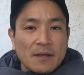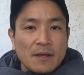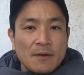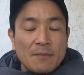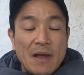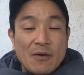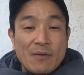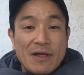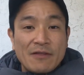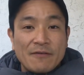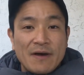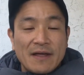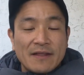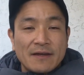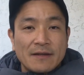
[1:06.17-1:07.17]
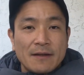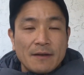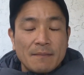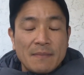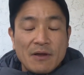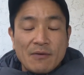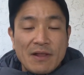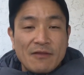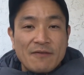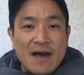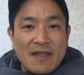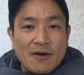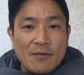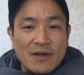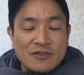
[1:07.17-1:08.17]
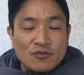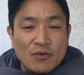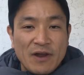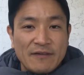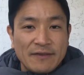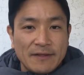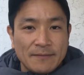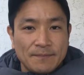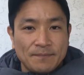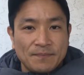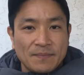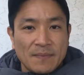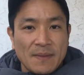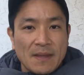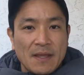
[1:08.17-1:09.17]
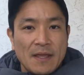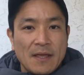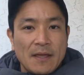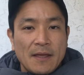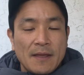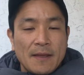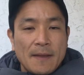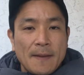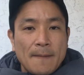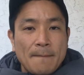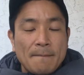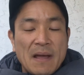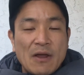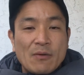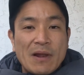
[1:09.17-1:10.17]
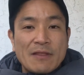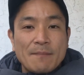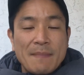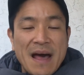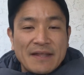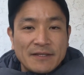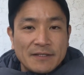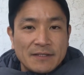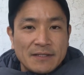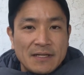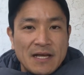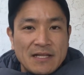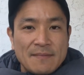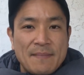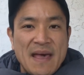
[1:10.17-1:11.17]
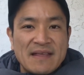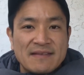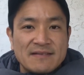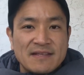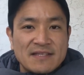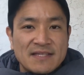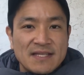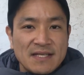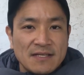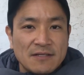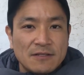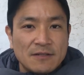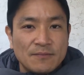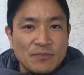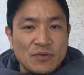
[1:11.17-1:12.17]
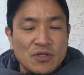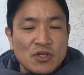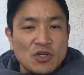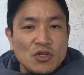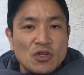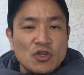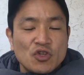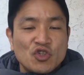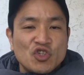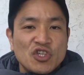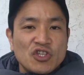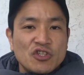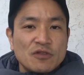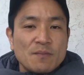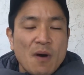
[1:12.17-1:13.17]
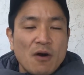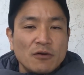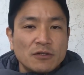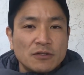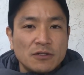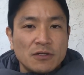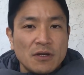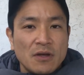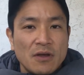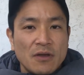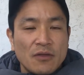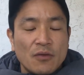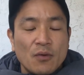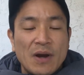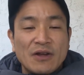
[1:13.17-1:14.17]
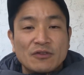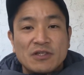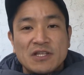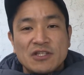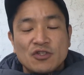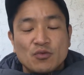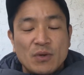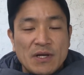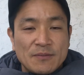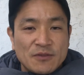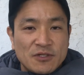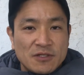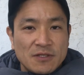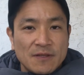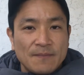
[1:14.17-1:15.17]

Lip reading: My grandfather was driving. My grandmother had the passenger seat. She smoked throughout these trips,